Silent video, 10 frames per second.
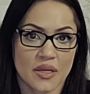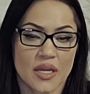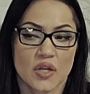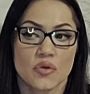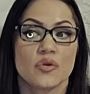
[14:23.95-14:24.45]

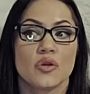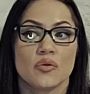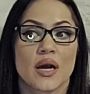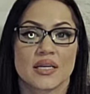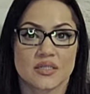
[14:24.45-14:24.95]
and who you
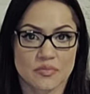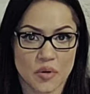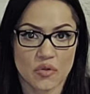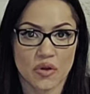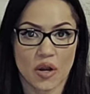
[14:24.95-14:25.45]
guys
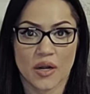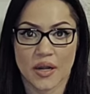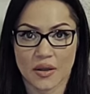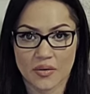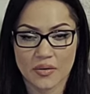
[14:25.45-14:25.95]
both are
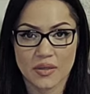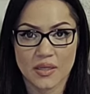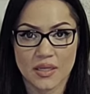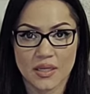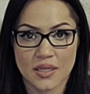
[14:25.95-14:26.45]
now.
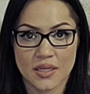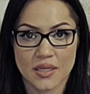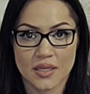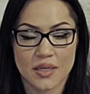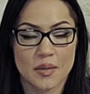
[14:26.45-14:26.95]

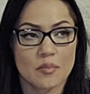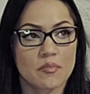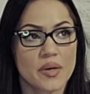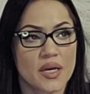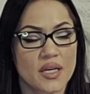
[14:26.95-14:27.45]

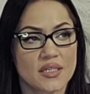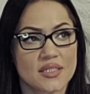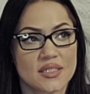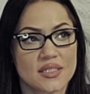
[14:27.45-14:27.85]
But